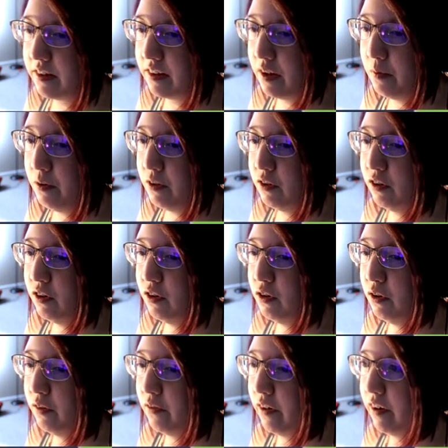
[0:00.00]
I want you to do
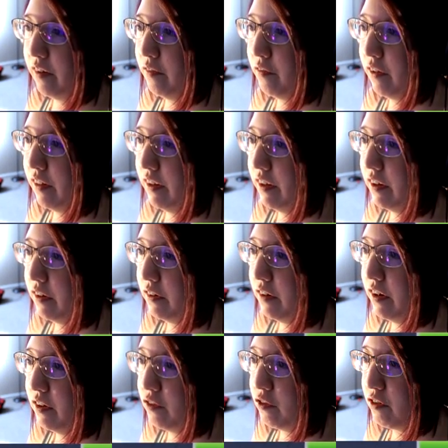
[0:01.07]
a rent friendly
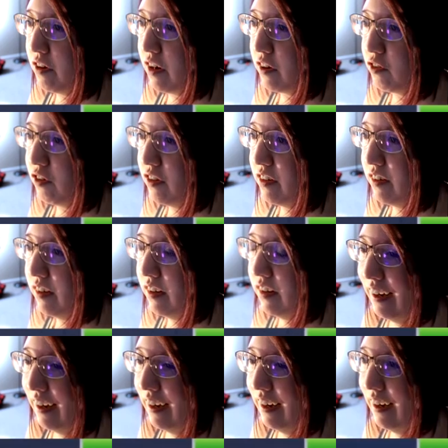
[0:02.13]
introduction.
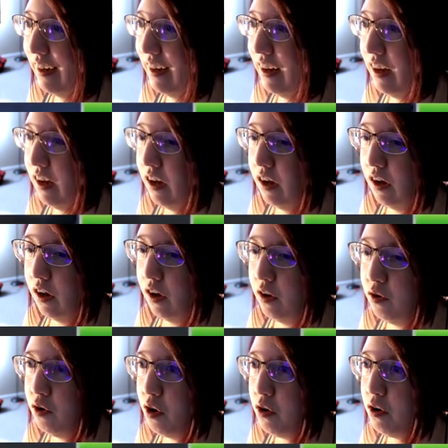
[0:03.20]

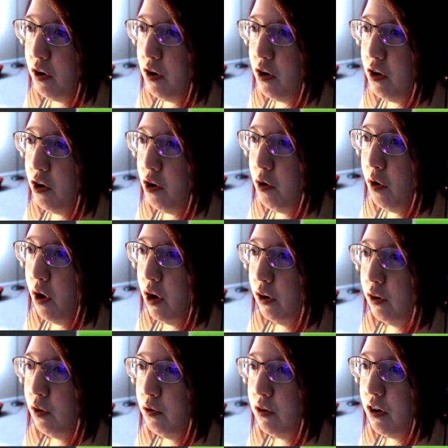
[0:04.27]
No, no, no, no.
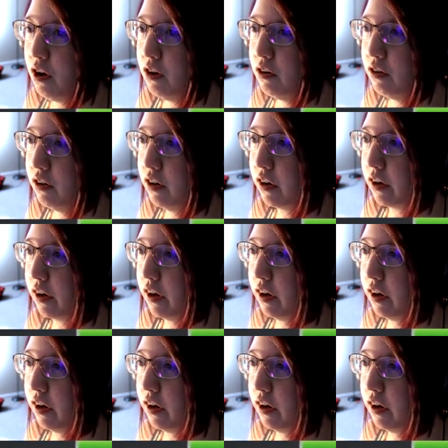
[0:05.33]
Go talk to her.